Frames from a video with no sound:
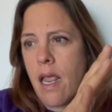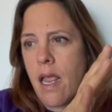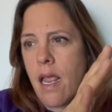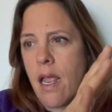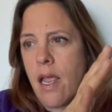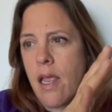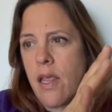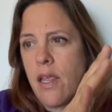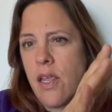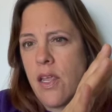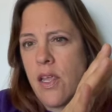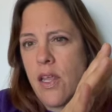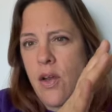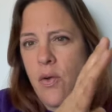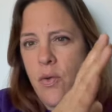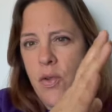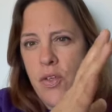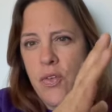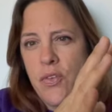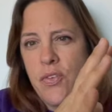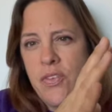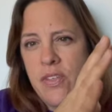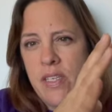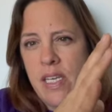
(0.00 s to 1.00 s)
you know,
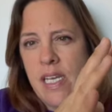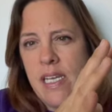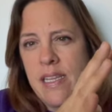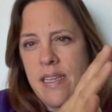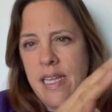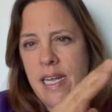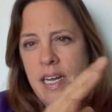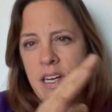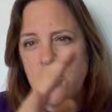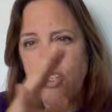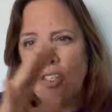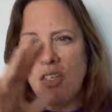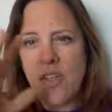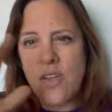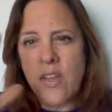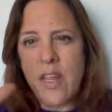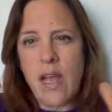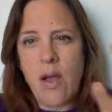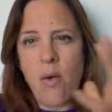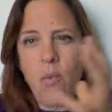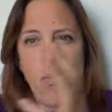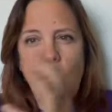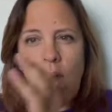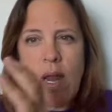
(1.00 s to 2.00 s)
you see it there, so
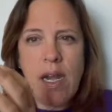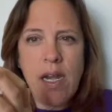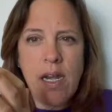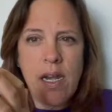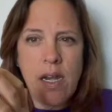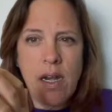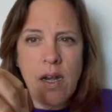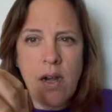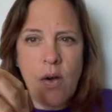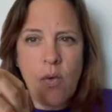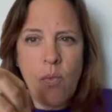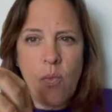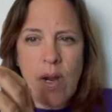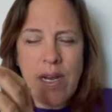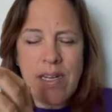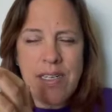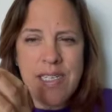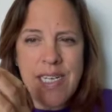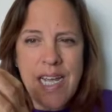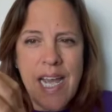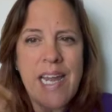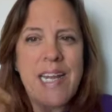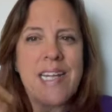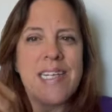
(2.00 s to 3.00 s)
that when
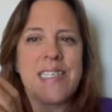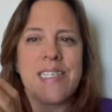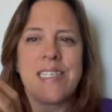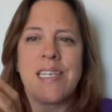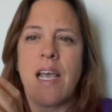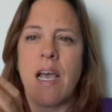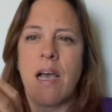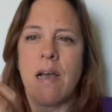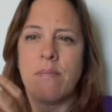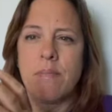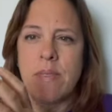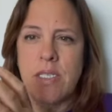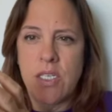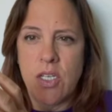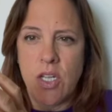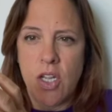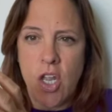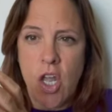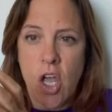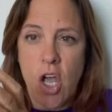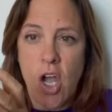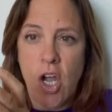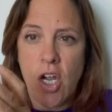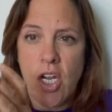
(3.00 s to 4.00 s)
Dennis comes
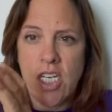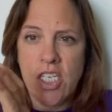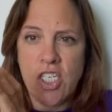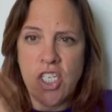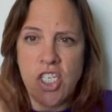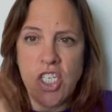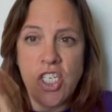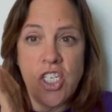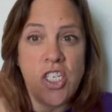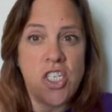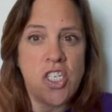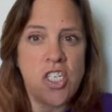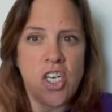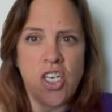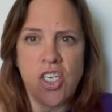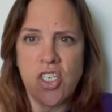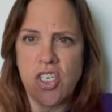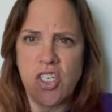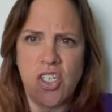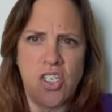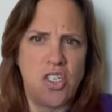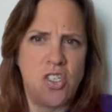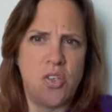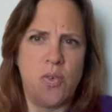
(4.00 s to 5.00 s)
along and she
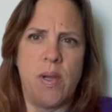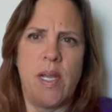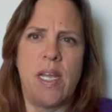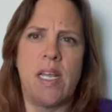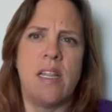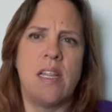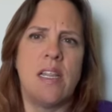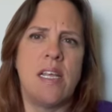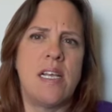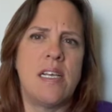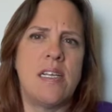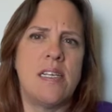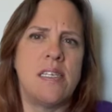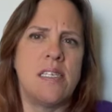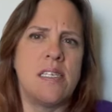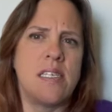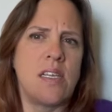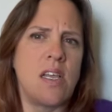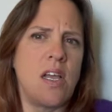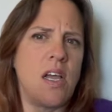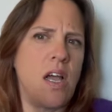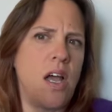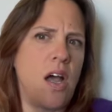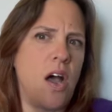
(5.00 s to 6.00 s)
starts doing these
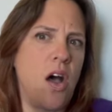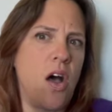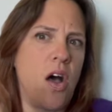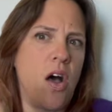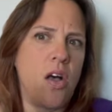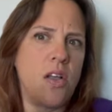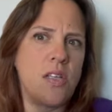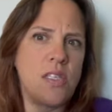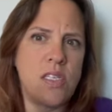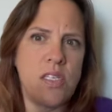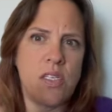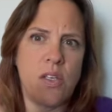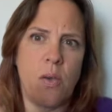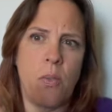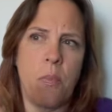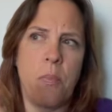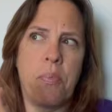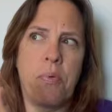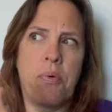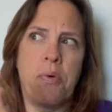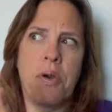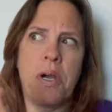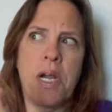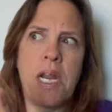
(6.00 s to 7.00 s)
also
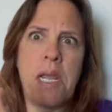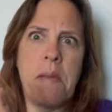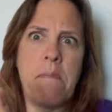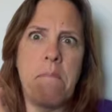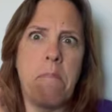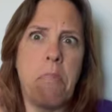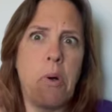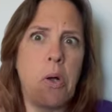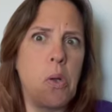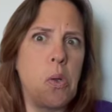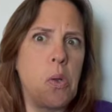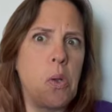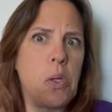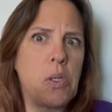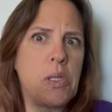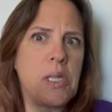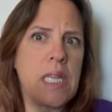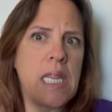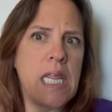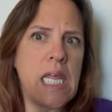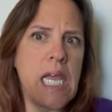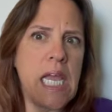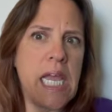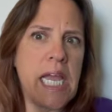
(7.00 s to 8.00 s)
pretty
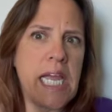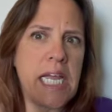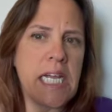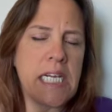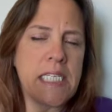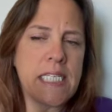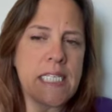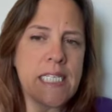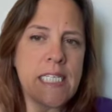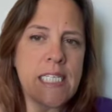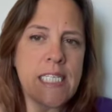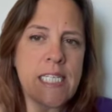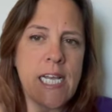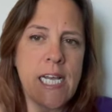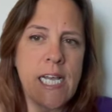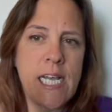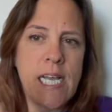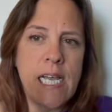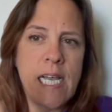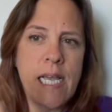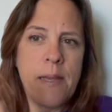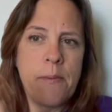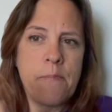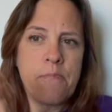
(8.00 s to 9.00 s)
bold things,
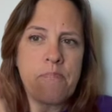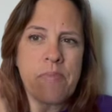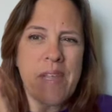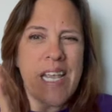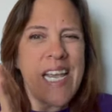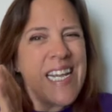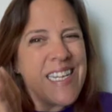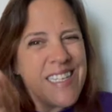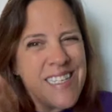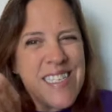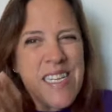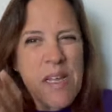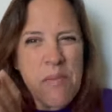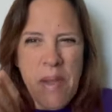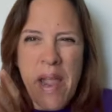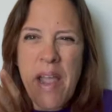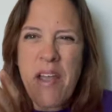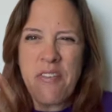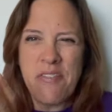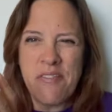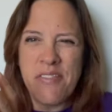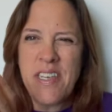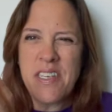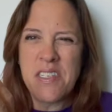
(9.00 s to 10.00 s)
it
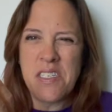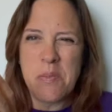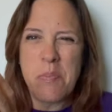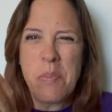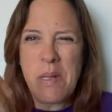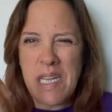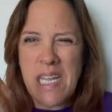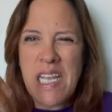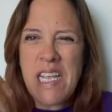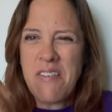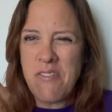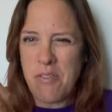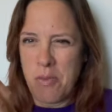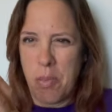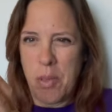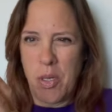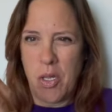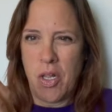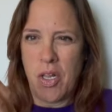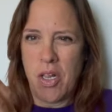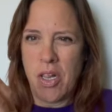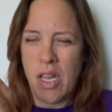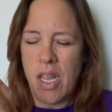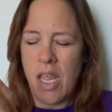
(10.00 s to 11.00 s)
somehow feels
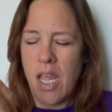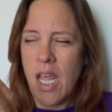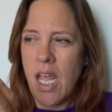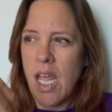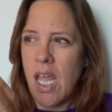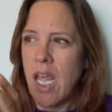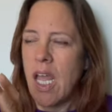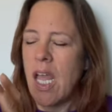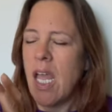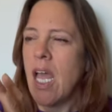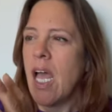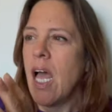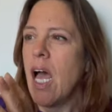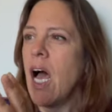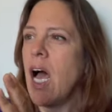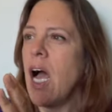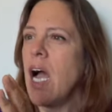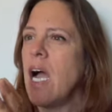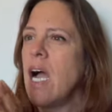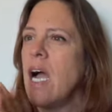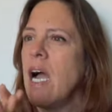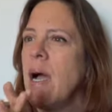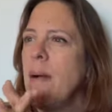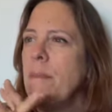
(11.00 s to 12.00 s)
believable.
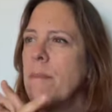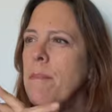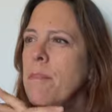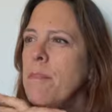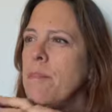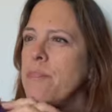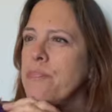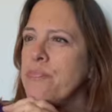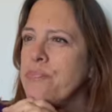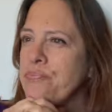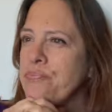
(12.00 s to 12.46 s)
And